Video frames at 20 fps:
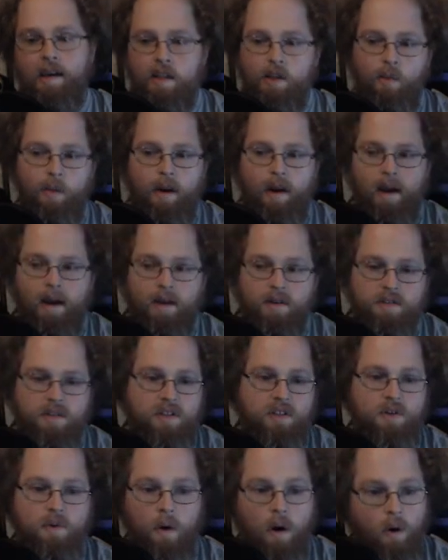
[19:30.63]
in the warehouse,
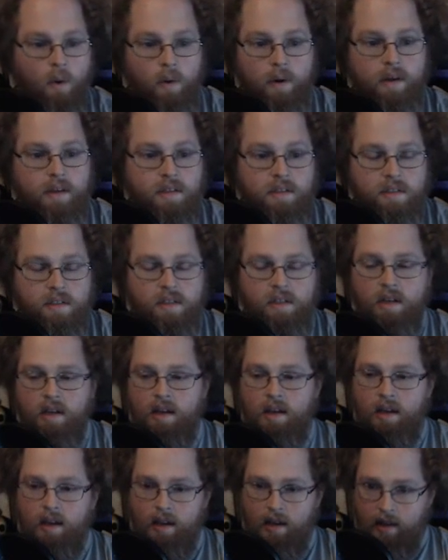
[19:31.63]
and
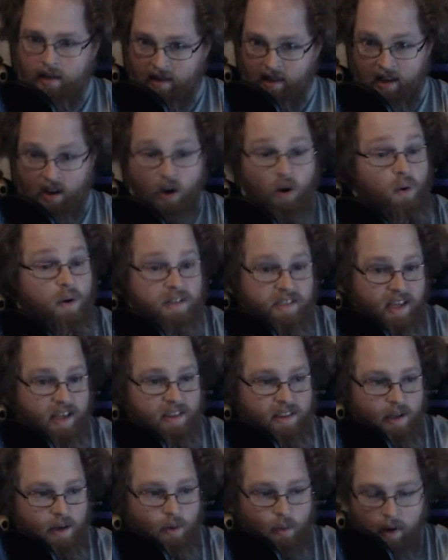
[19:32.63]
they always
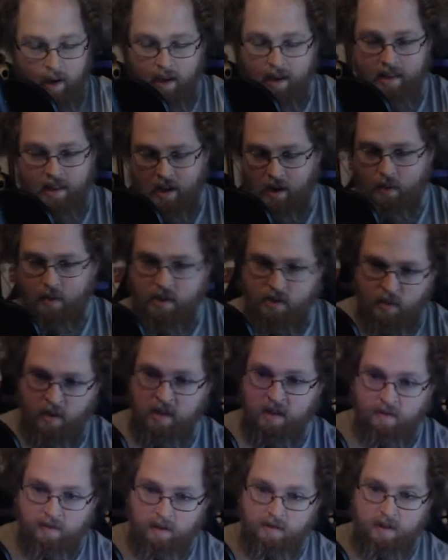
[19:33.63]
get their way. They always win
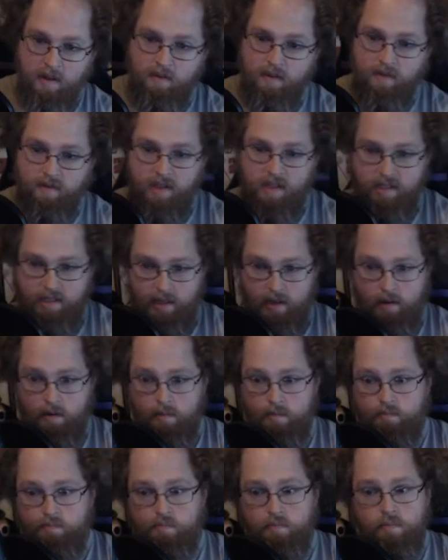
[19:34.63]
the 50-50s there.
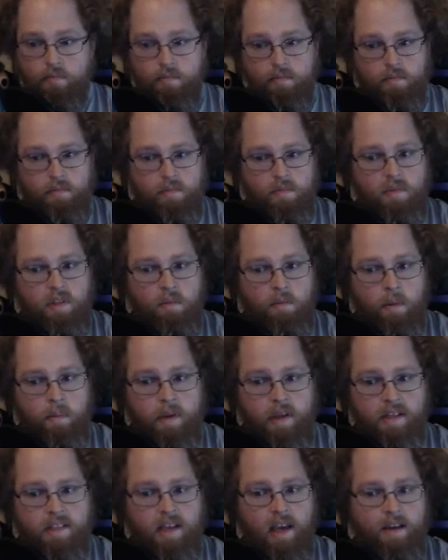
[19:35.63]
But
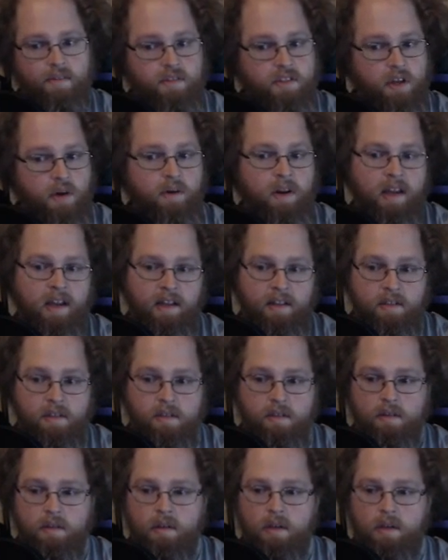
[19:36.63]
because I have stone hands,